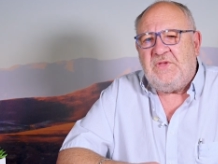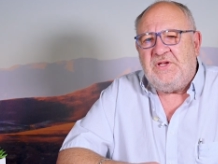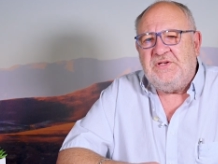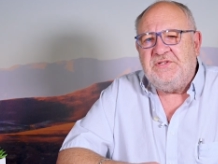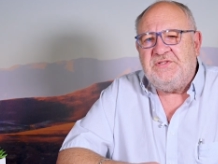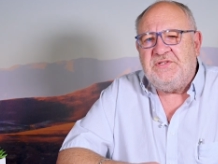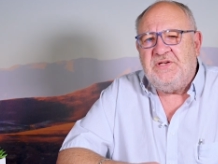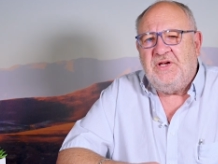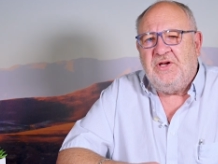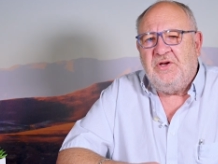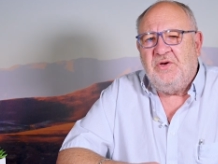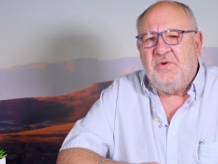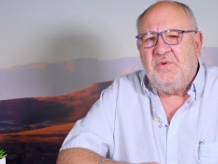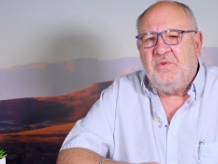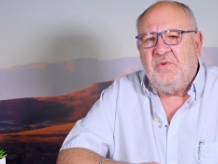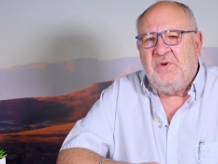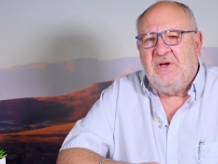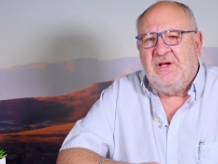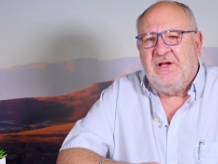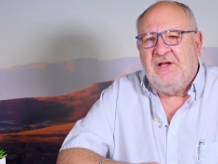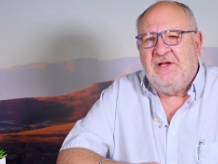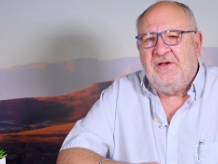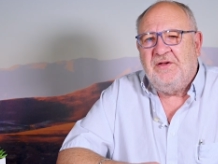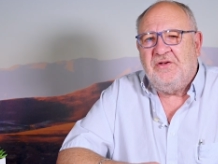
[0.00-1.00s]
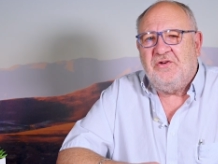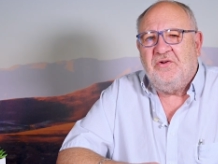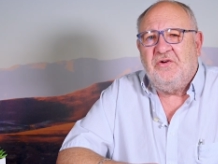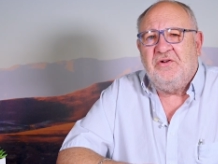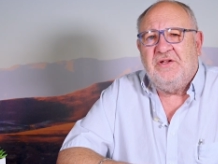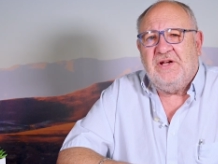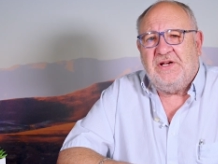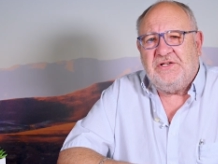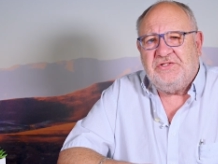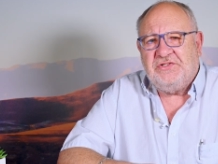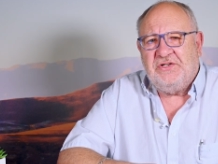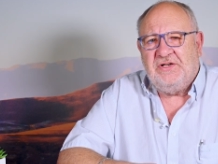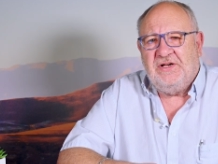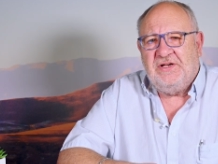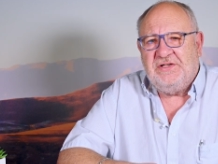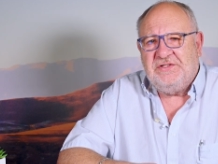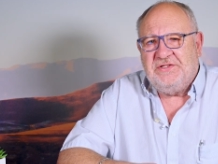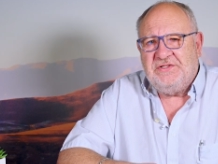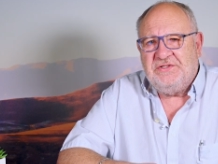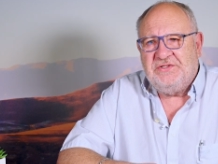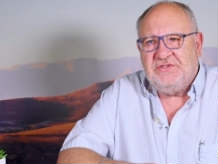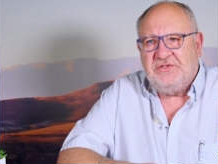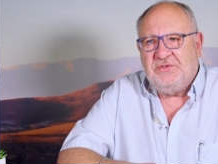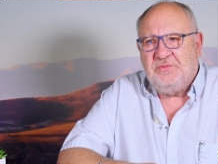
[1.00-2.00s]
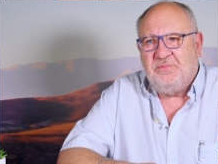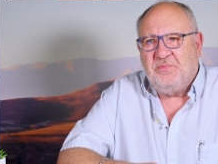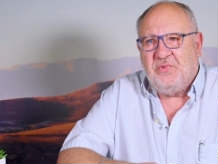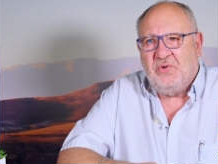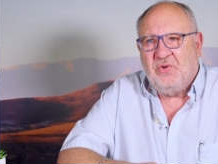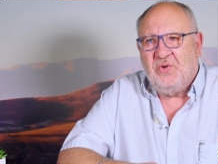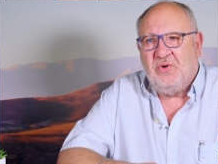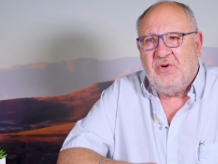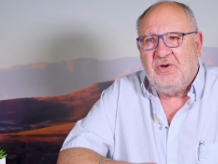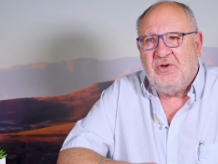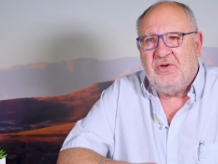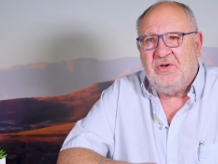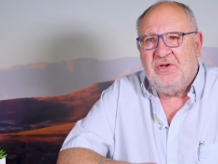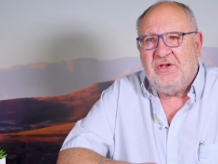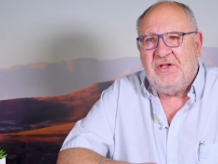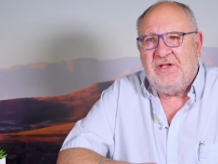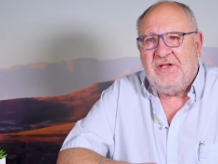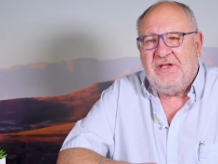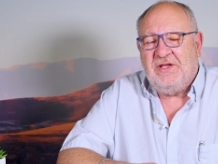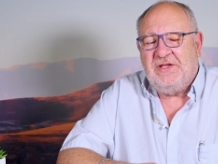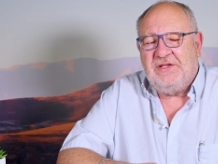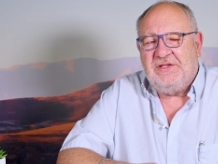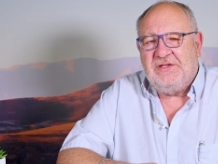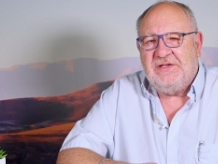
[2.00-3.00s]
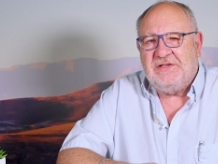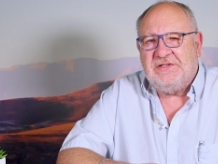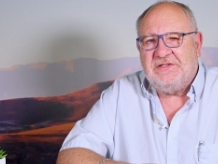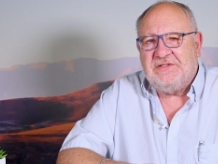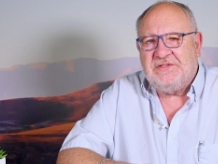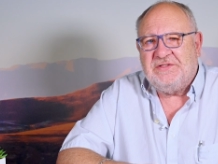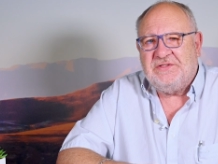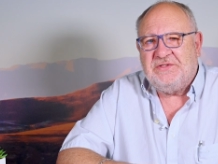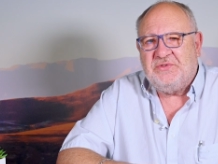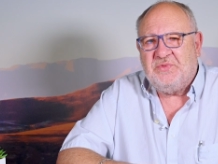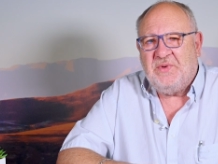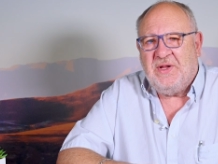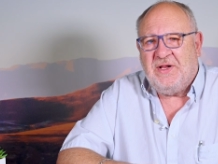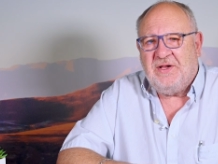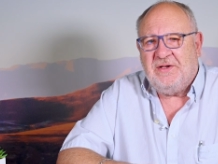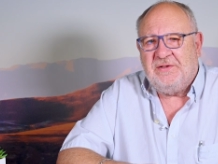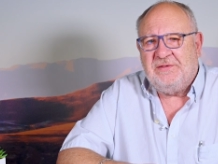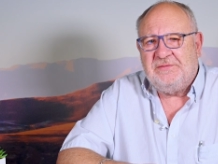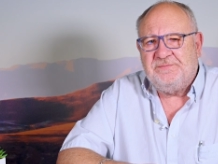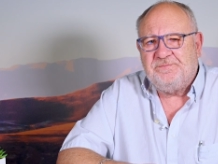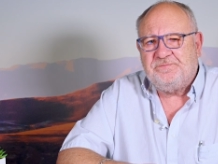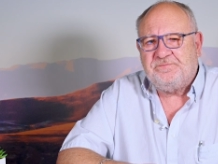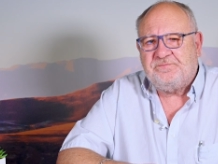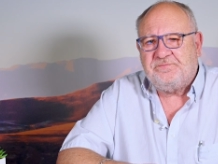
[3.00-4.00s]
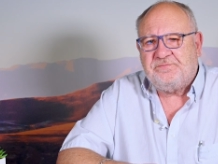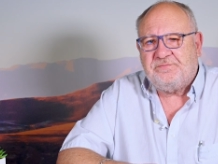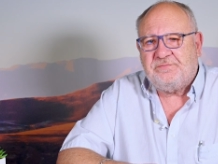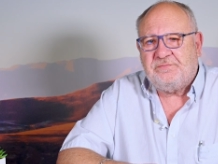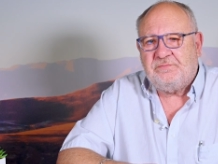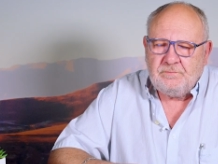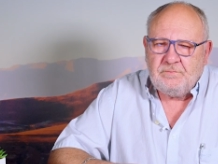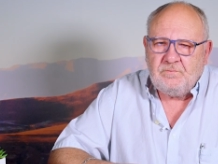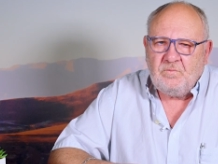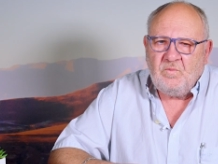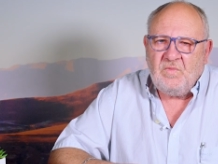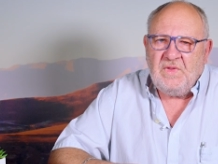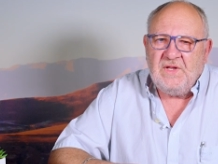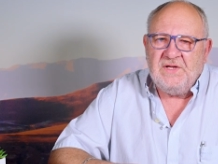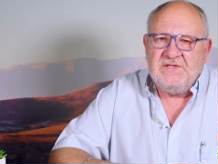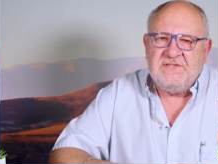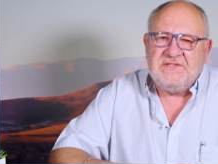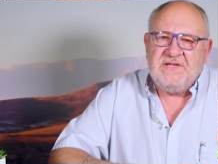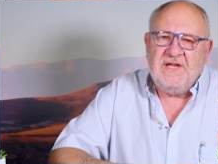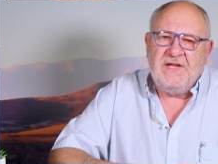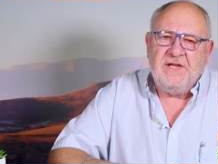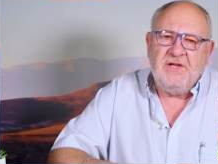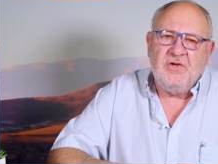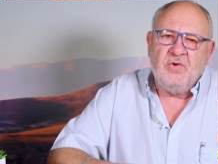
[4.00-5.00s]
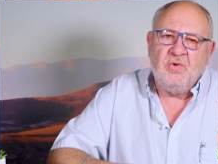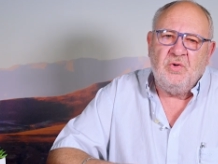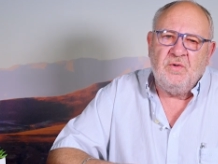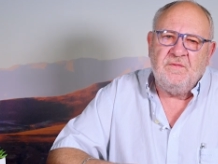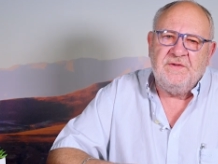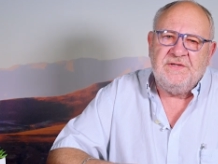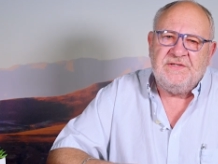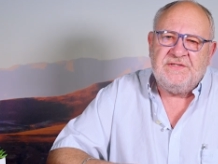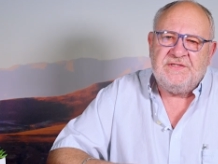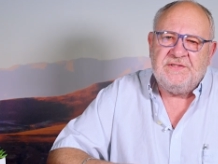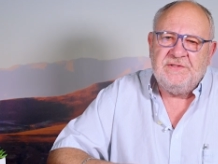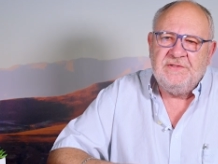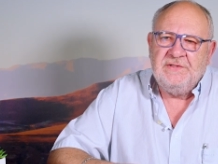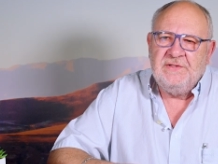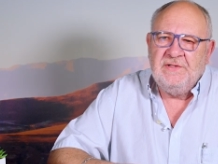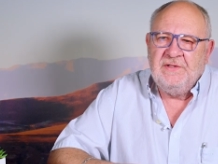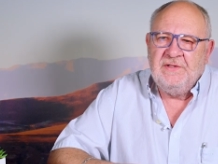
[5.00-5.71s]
So congratulations to Paul and Yet as well. Saying all this,